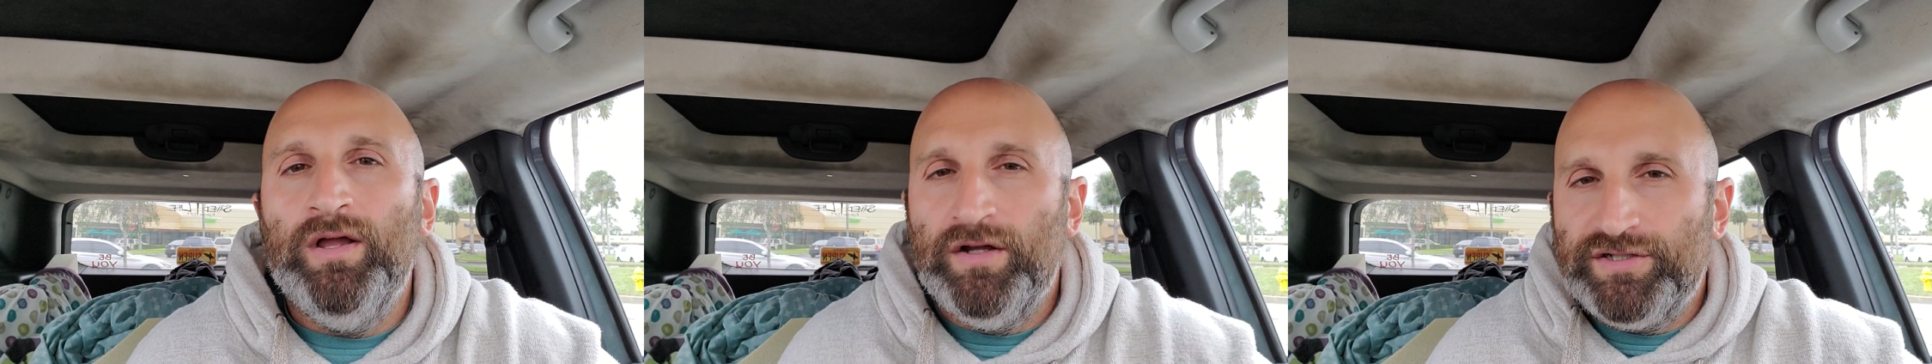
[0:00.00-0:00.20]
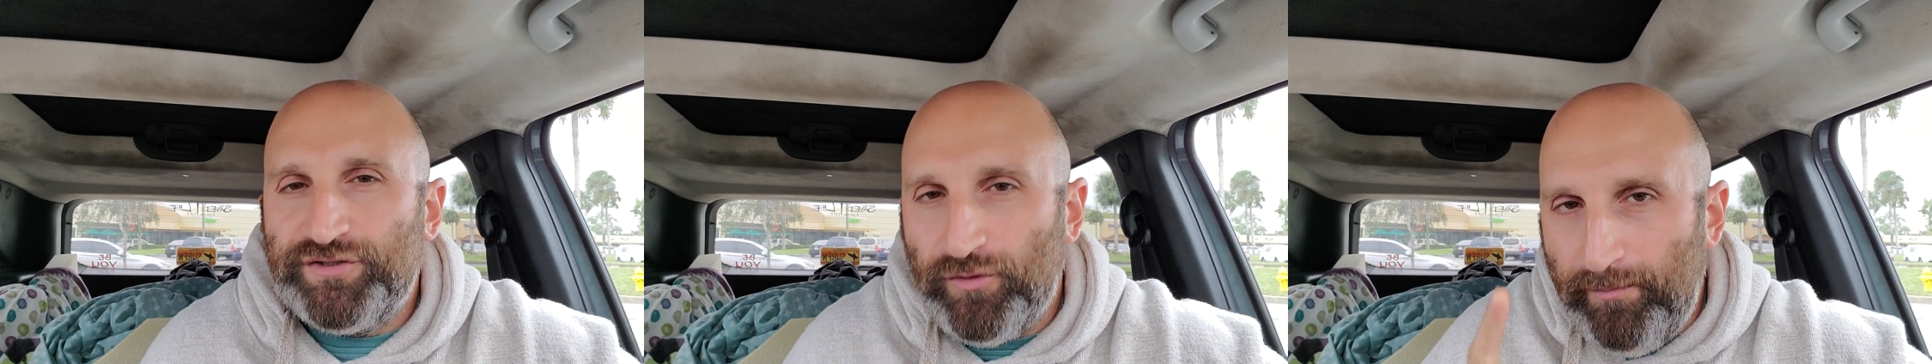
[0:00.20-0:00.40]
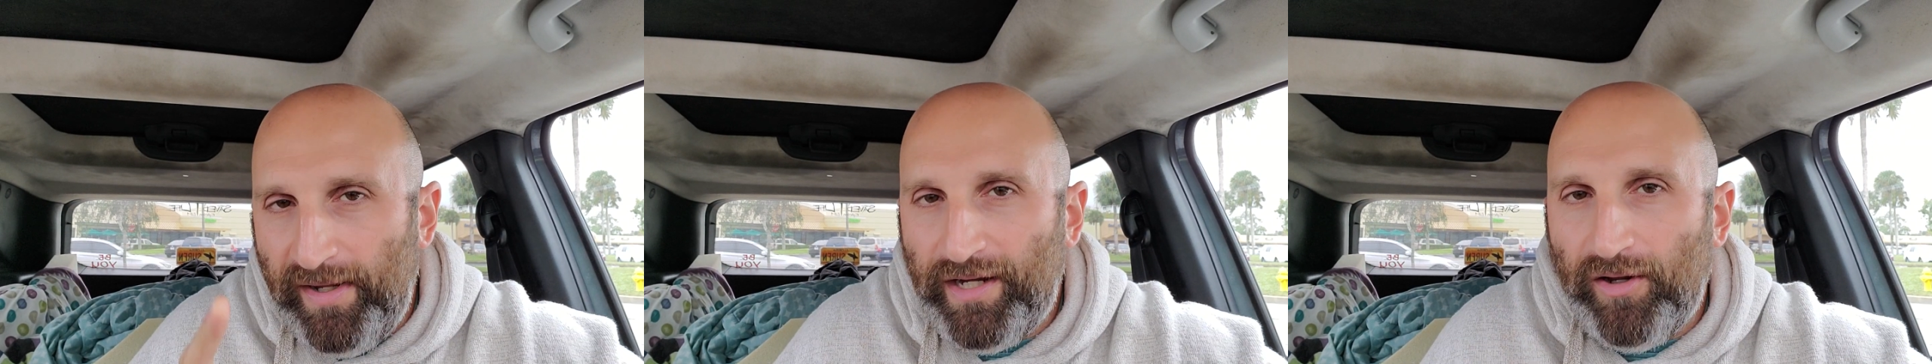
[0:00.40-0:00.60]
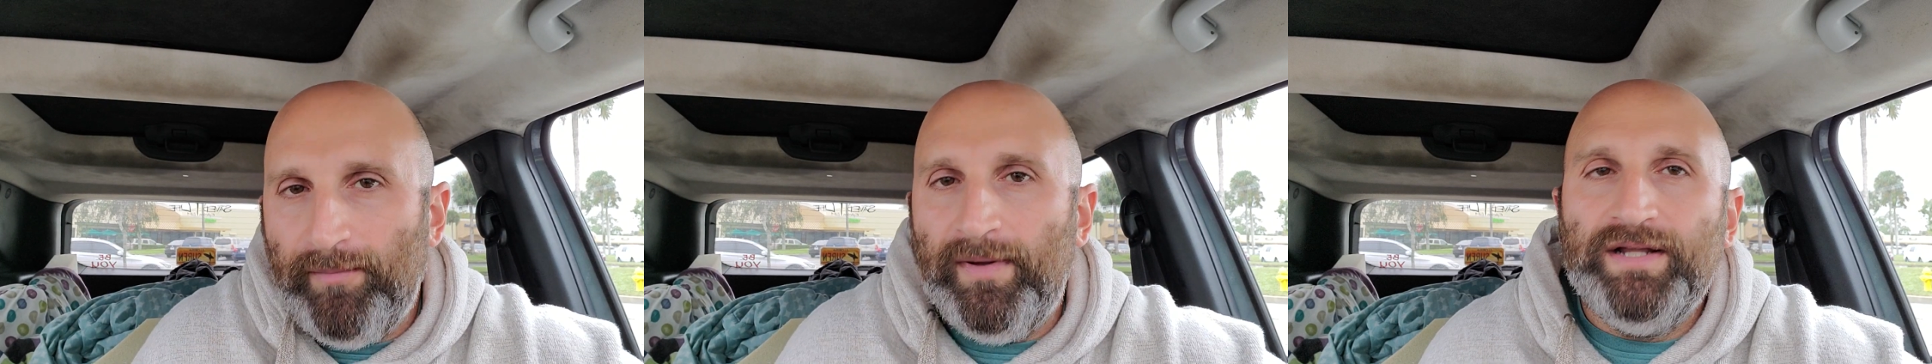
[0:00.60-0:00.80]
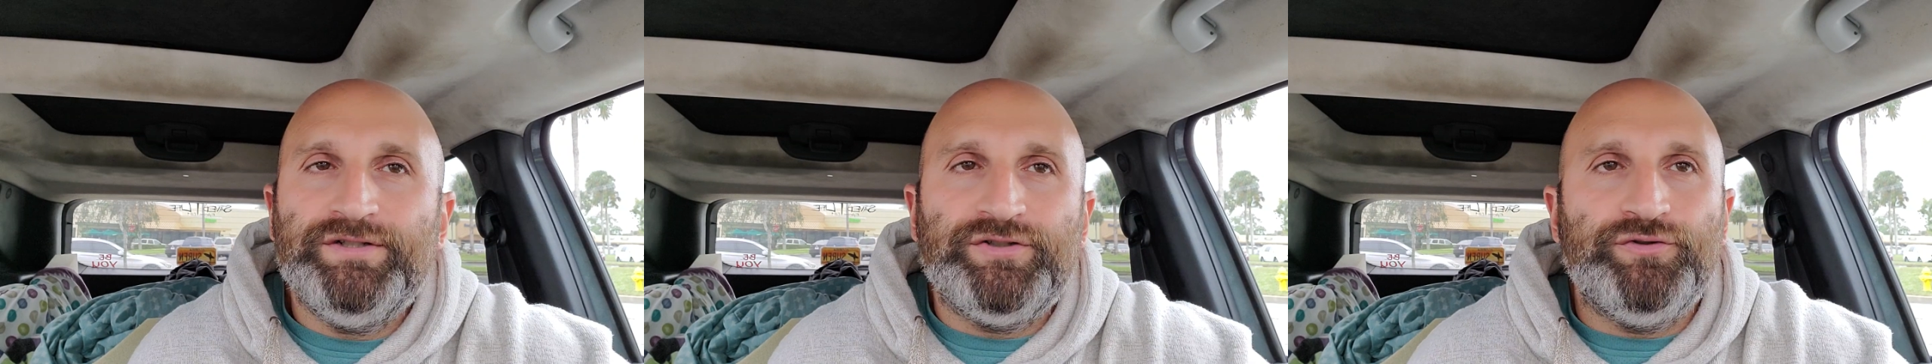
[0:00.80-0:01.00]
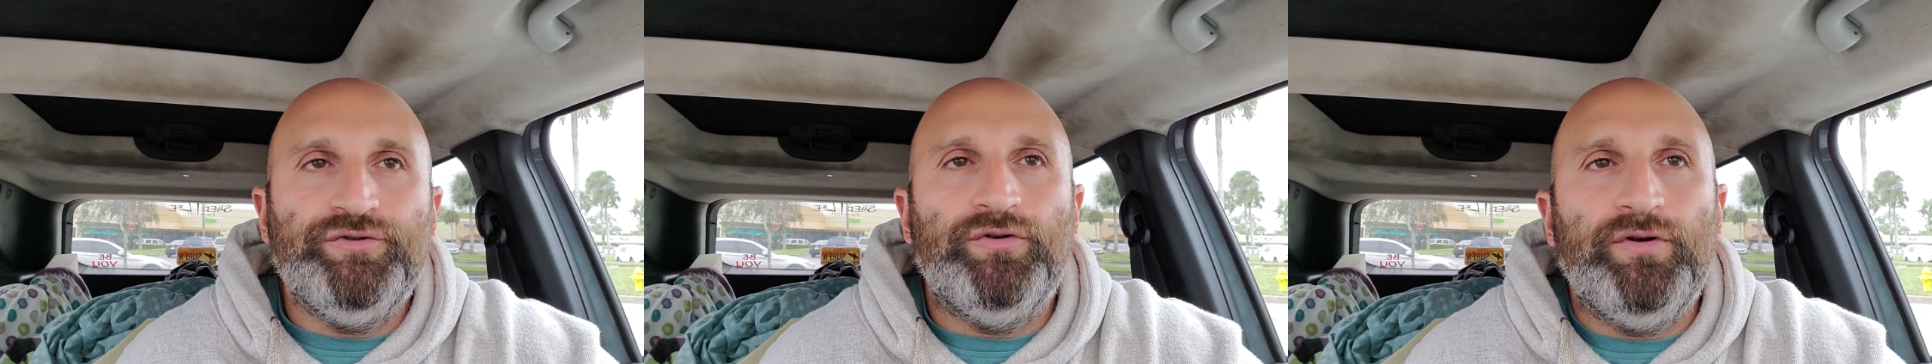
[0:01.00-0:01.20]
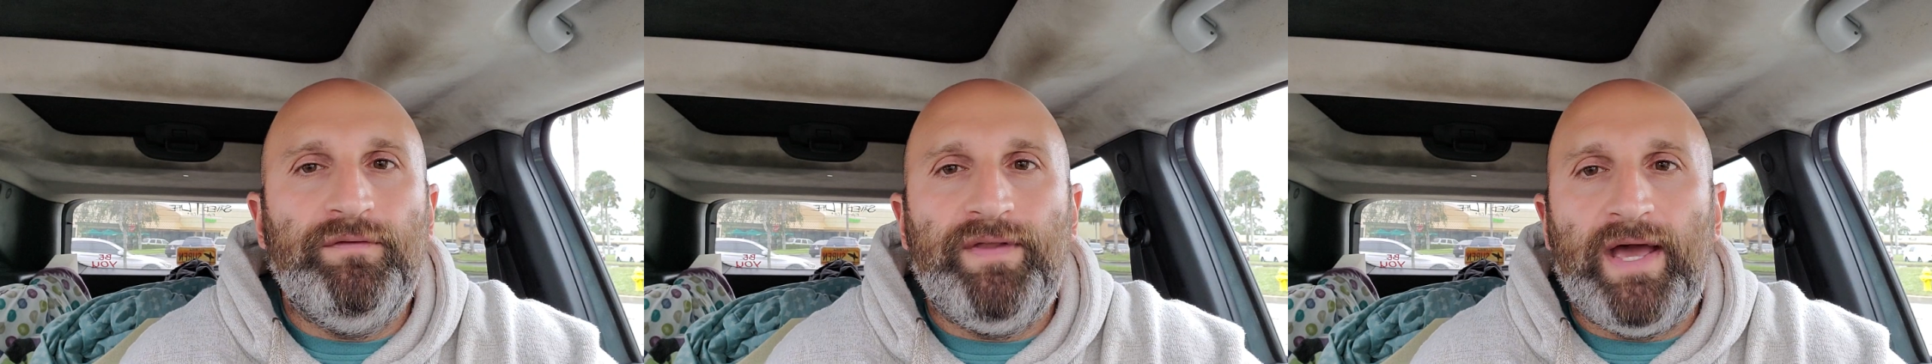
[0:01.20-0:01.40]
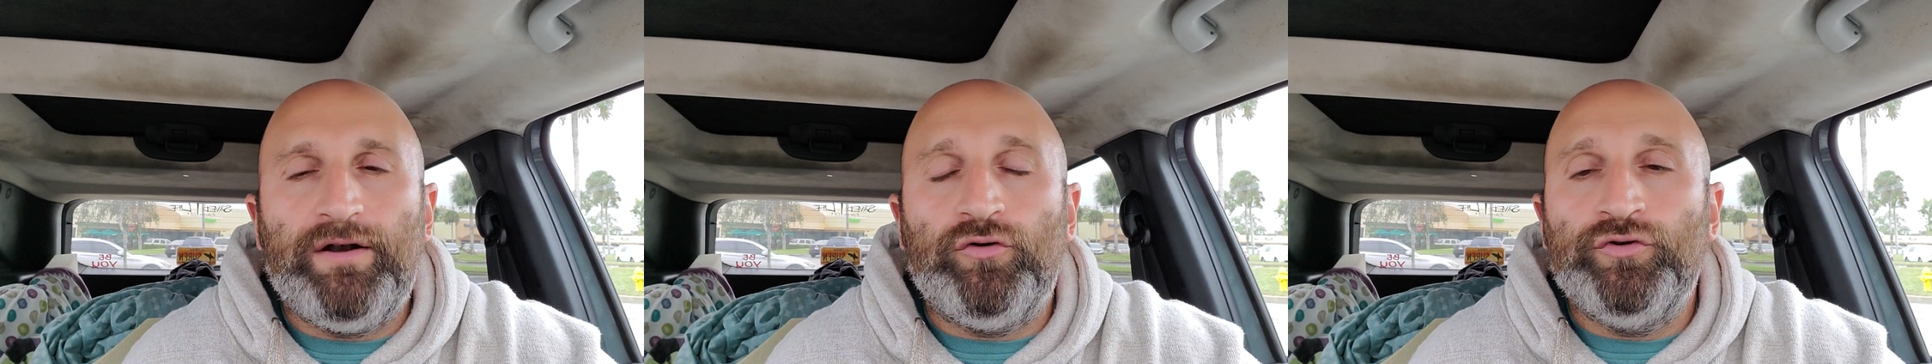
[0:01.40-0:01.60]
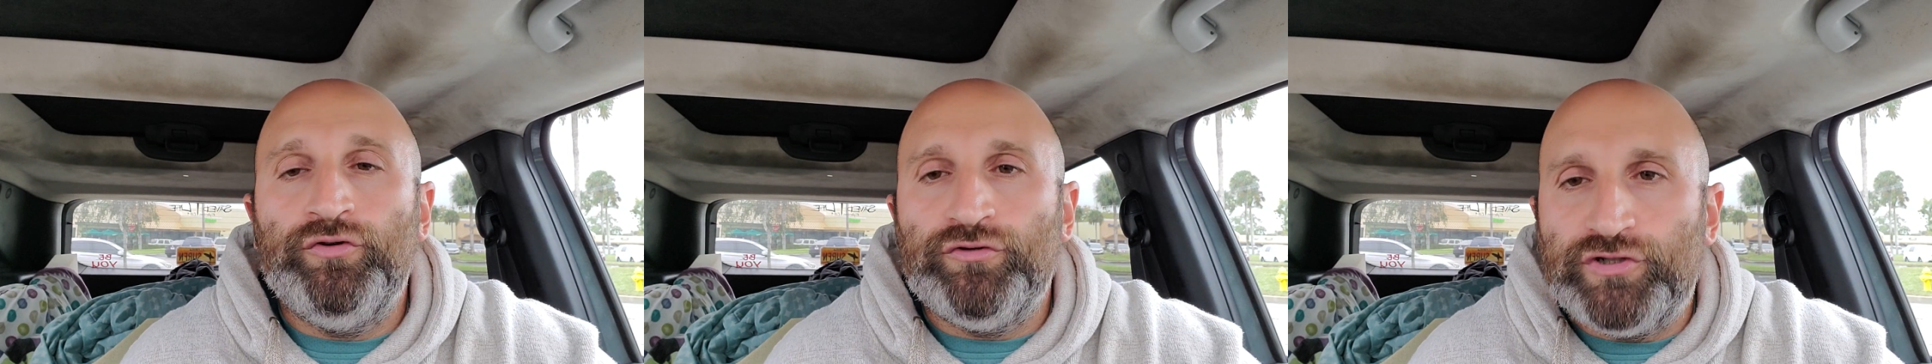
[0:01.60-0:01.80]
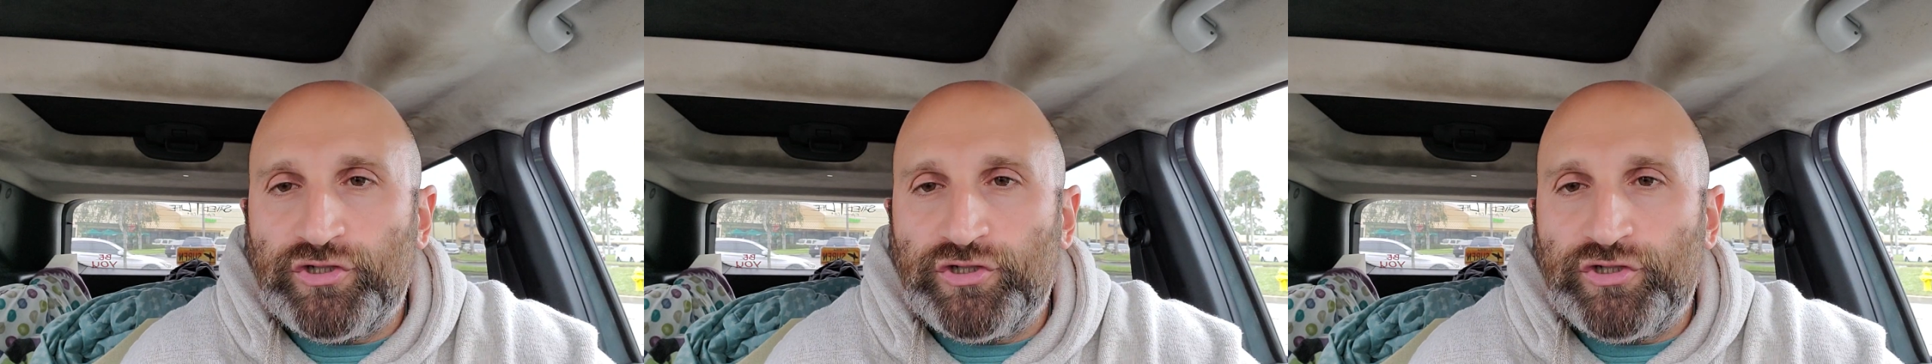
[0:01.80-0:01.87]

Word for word: so make a mental note of that on your